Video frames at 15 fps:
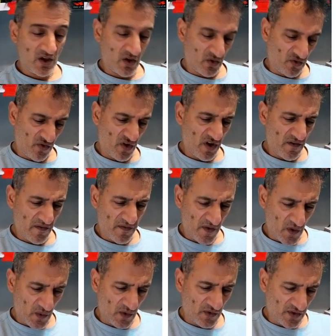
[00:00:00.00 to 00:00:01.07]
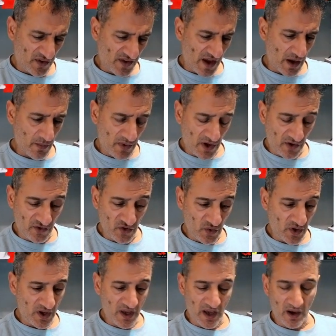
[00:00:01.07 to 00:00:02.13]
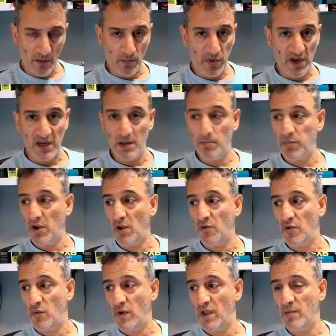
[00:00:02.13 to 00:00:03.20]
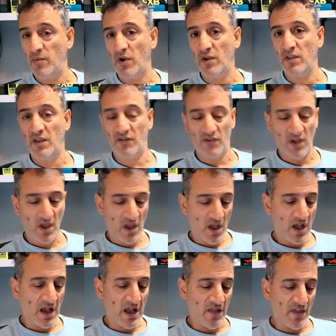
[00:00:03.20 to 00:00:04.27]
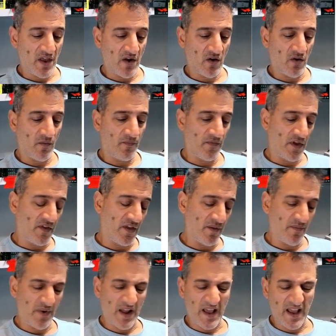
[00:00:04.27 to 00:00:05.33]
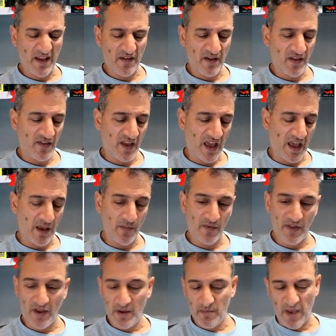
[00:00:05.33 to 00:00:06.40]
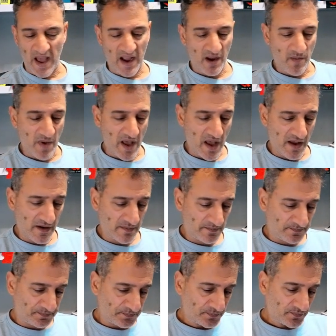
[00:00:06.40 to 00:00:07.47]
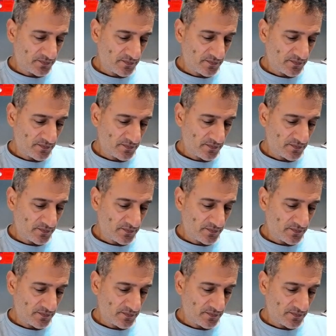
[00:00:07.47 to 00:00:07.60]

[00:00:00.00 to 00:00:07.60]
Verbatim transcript: You know, try and focus it down because you can get completely blown away by this, and then and then playing games like Pac-Man and